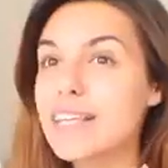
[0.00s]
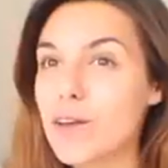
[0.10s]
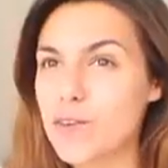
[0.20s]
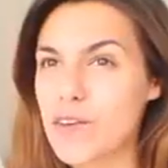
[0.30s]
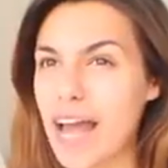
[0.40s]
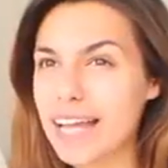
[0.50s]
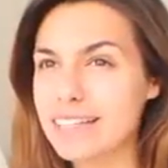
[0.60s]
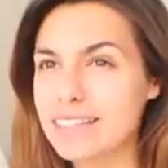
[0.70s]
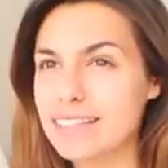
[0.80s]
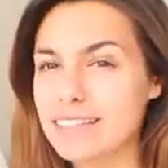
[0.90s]
The
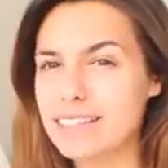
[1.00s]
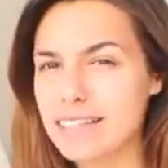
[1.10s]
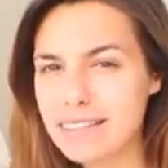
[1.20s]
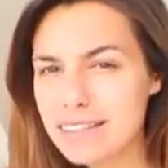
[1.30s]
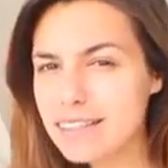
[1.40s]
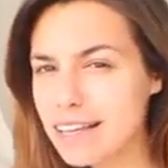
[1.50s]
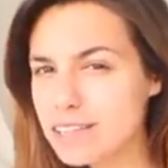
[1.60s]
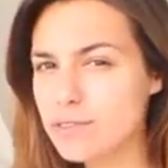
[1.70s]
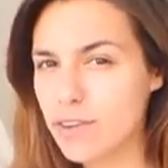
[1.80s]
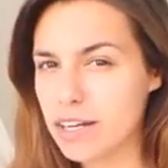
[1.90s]
effect doesn't
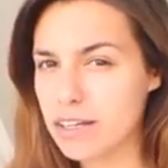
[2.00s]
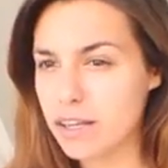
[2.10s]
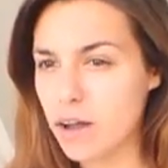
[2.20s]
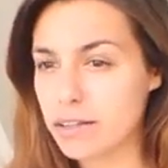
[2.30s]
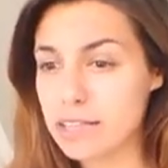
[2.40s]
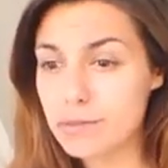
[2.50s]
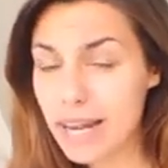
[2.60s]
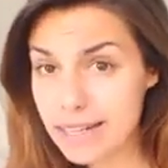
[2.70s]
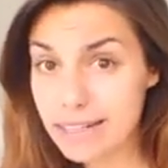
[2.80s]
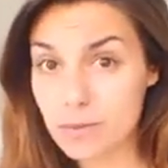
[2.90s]
last very long. The
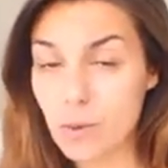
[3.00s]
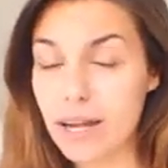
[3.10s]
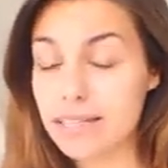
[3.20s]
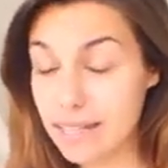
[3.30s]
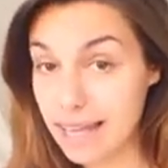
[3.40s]
redness one